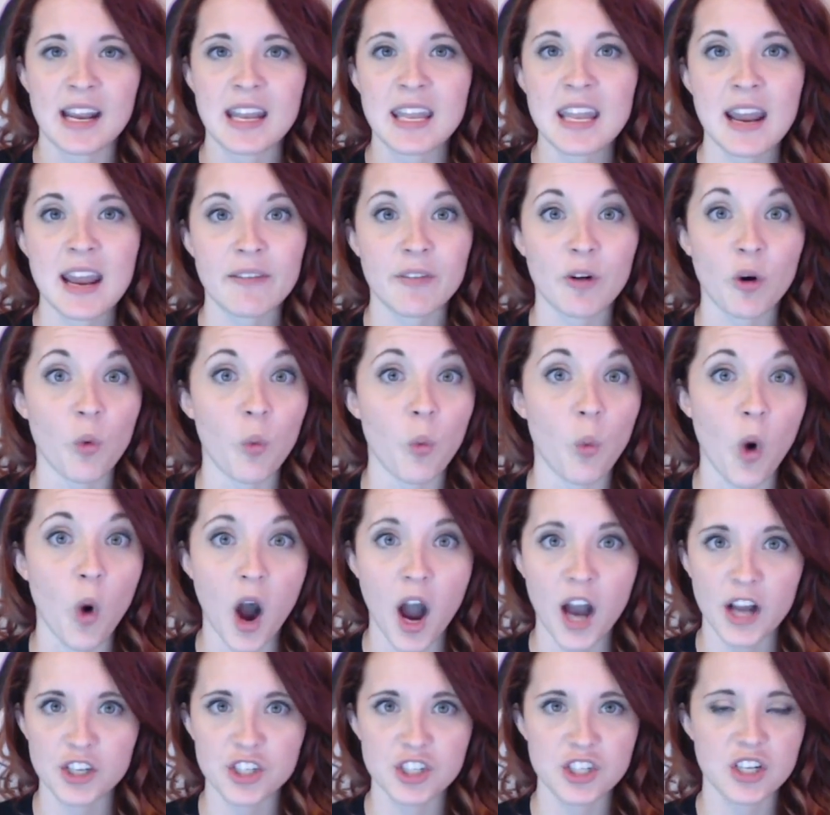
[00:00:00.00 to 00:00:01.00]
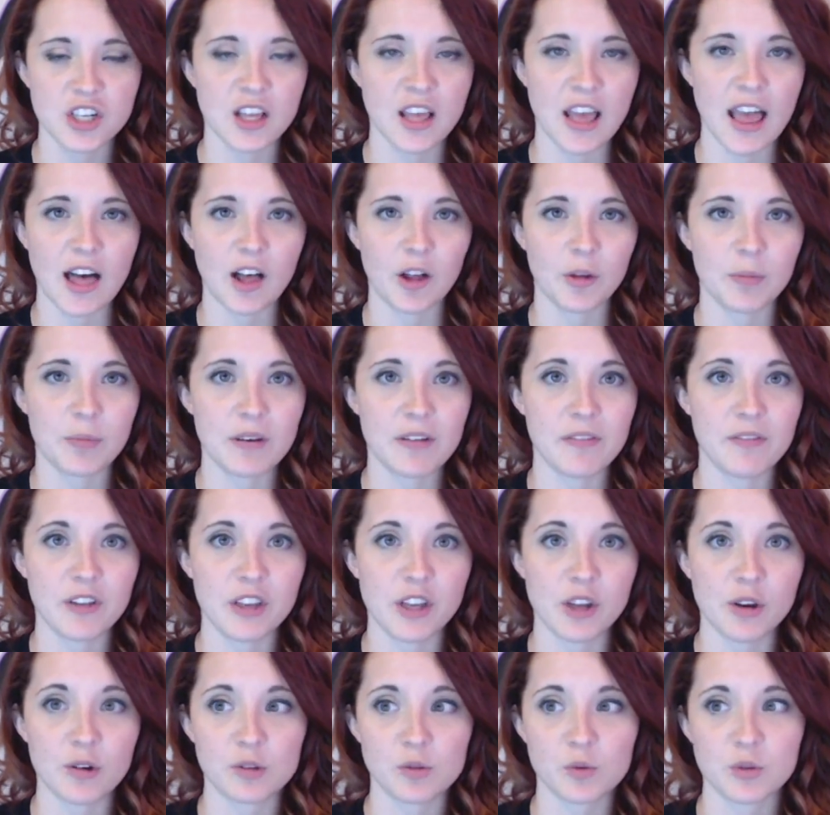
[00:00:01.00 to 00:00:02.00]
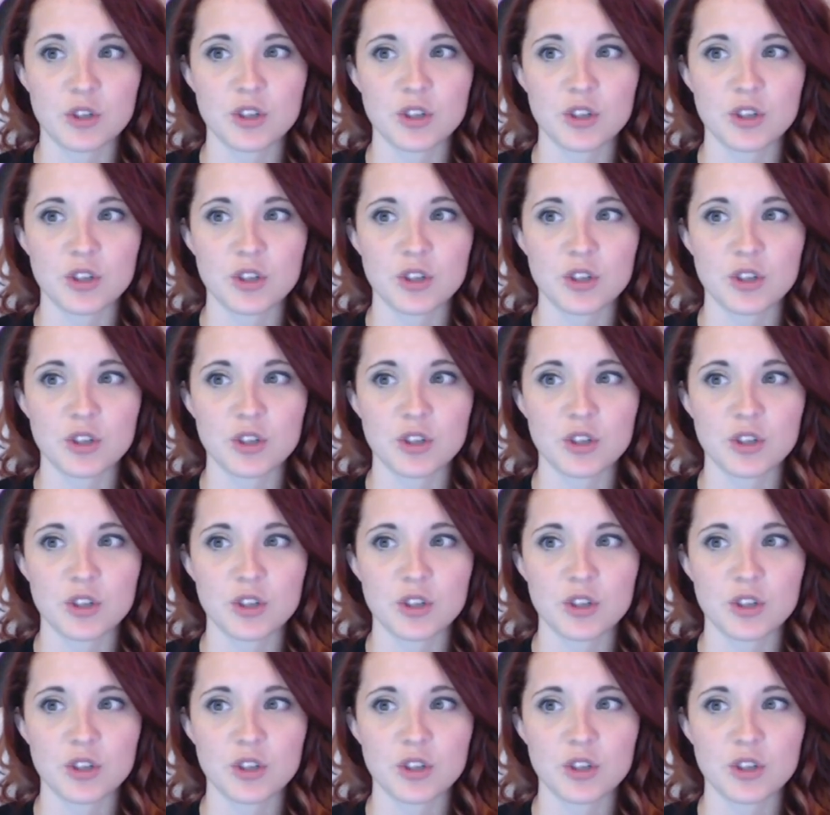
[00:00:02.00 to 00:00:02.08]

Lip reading: I'd never watched LP videos,